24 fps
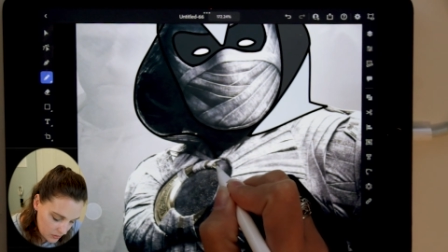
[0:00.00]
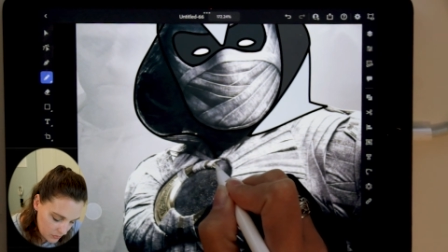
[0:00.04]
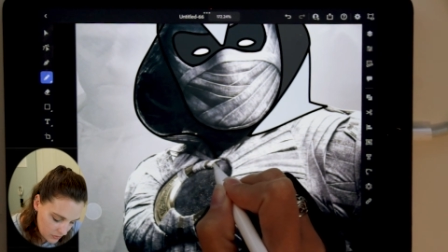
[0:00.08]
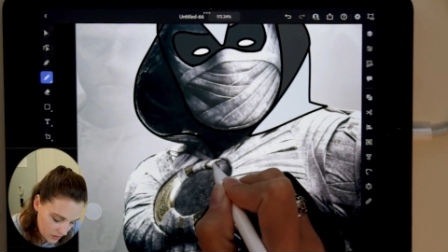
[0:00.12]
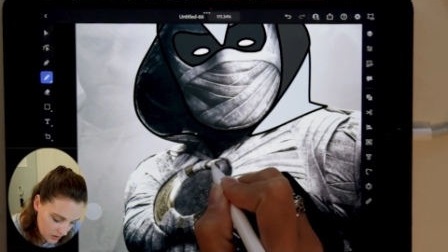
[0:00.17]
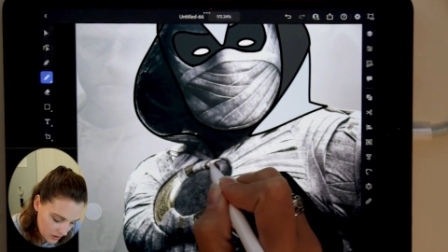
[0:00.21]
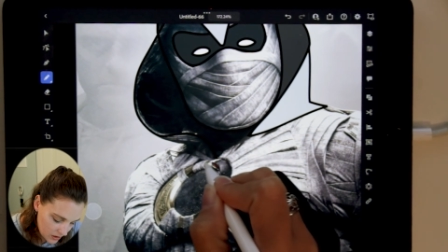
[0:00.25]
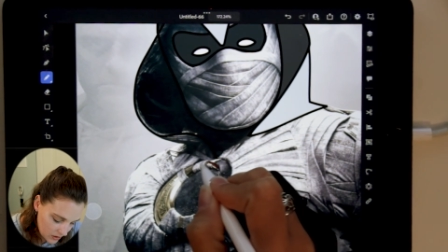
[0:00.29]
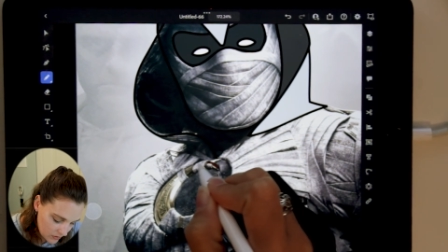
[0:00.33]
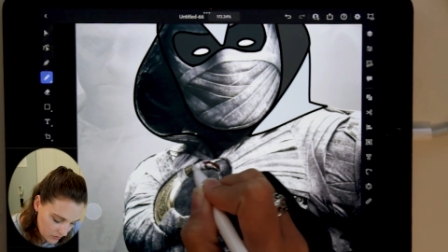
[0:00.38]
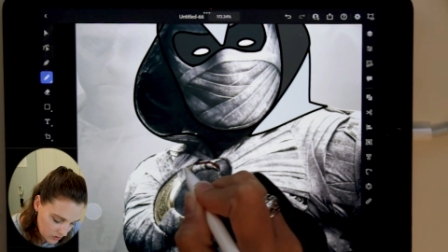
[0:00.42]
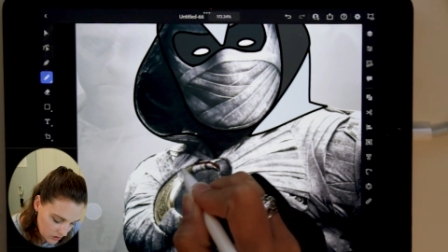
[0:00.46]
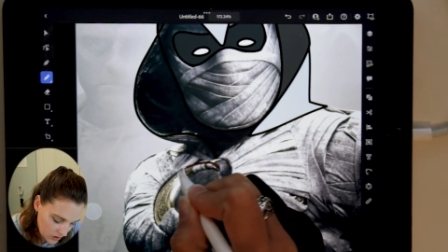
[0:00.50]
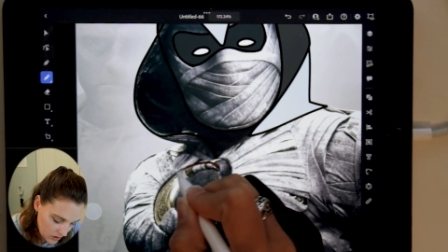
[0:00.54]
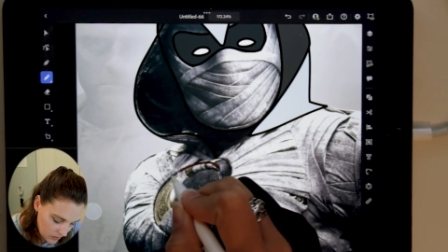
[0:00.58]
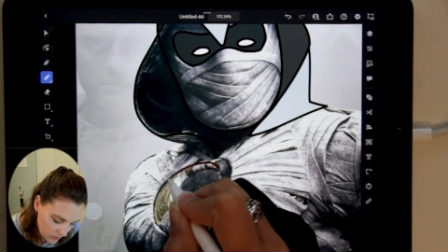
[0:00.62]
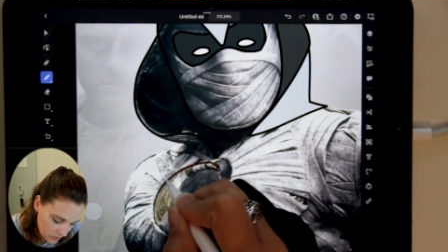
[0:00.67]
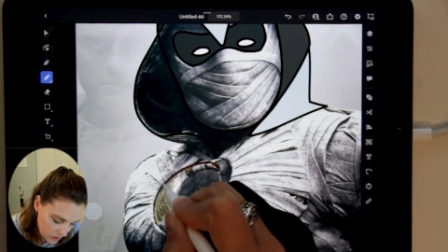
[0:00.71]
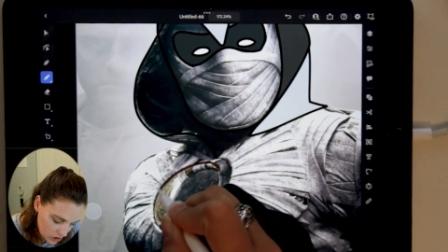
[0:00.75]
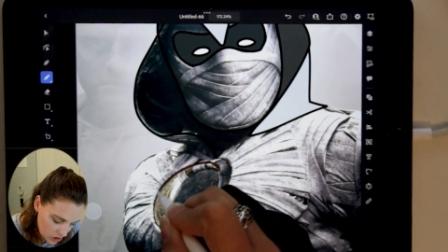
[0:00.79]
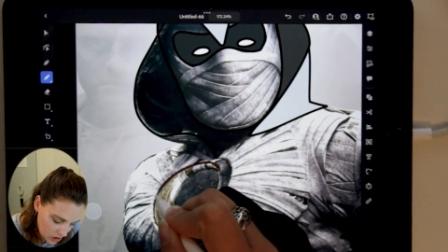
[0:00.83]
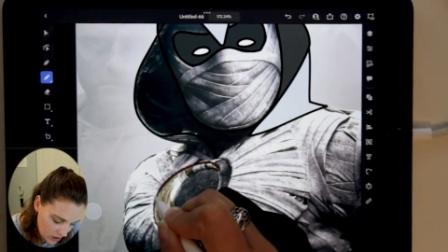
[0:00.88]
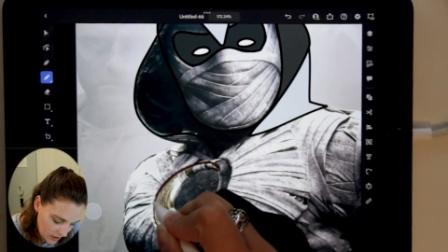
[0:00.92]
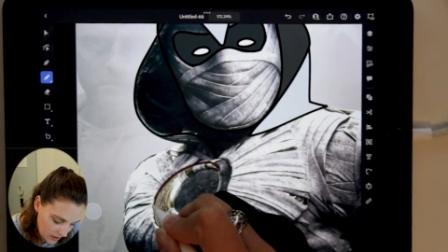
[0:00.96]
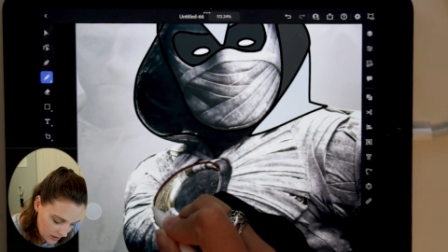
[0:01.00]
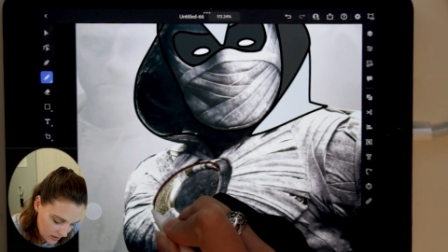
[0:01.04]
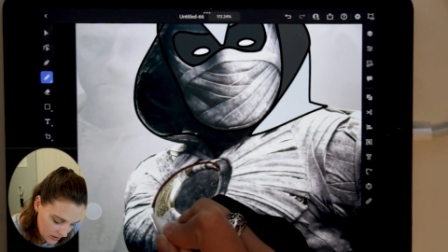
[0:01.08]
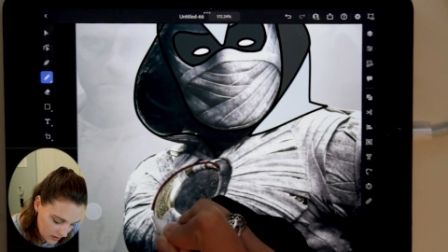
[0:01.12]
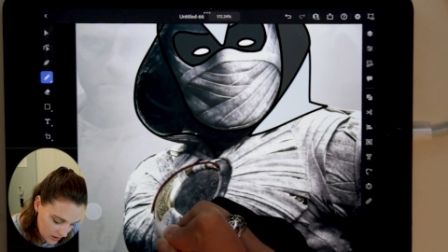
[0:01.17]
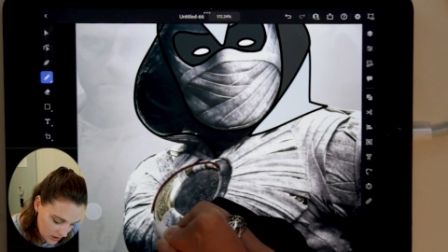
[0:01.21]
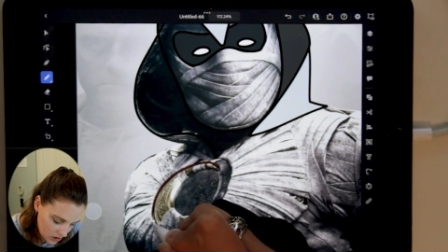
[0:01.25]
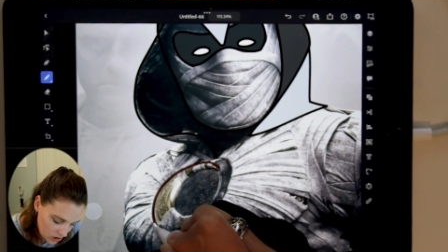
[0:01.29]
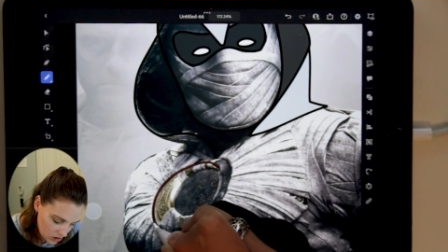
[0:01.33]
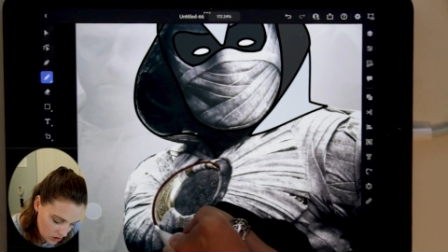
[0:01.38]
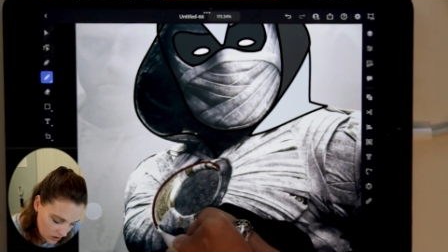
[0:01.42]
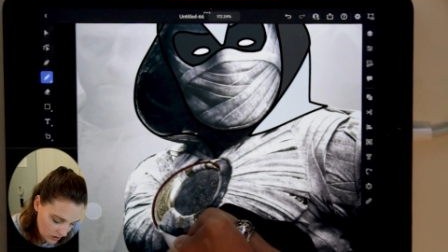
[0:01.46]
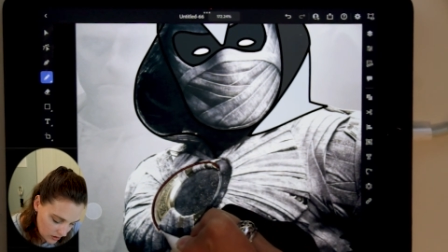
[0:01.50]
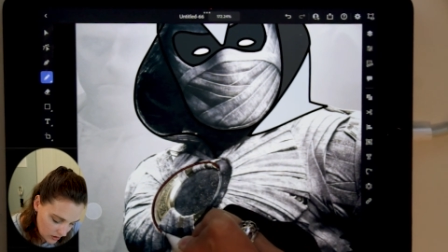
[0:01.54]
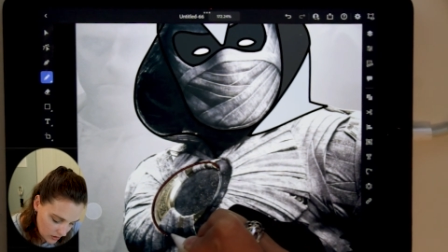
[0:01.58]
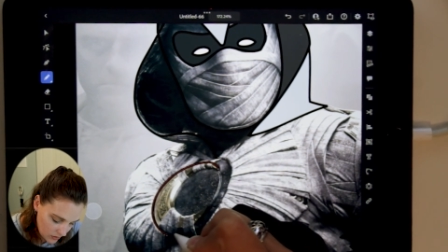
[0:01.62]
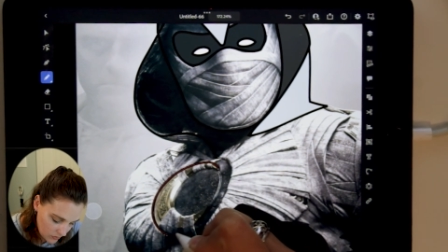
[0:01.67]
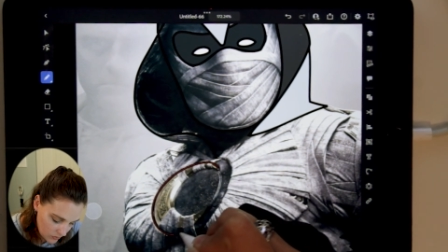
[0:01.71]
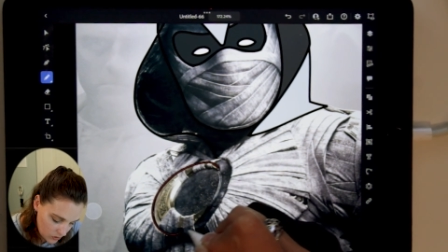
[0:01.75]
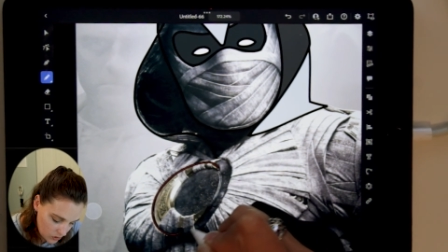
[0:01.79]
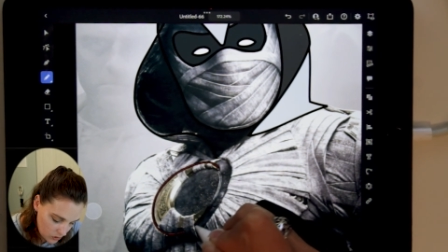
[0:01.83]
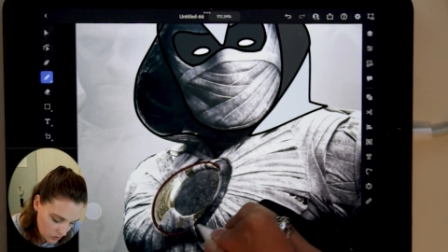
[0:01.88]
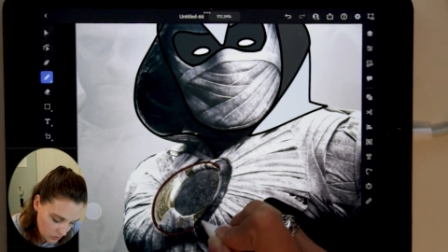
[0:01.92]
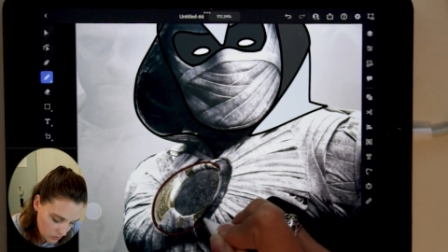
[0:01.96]
want to give yourself a challenge, like
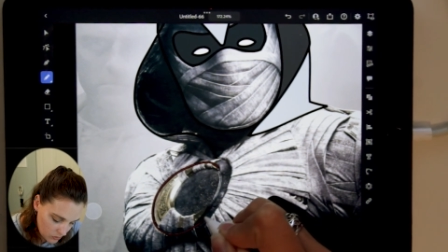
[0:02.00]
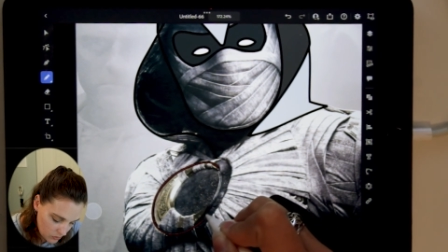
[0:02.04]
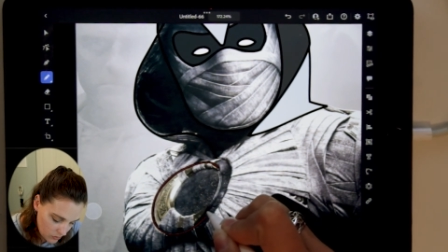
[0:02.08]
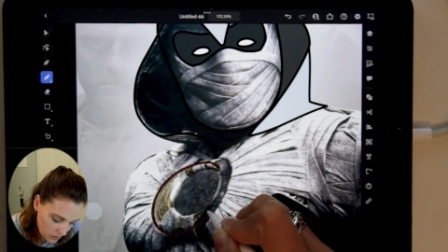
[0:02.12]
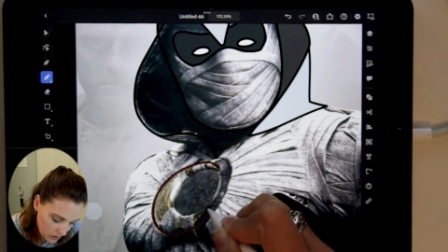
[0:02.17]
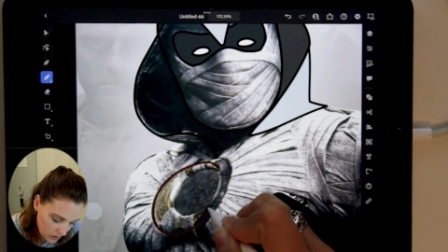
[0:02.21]
if you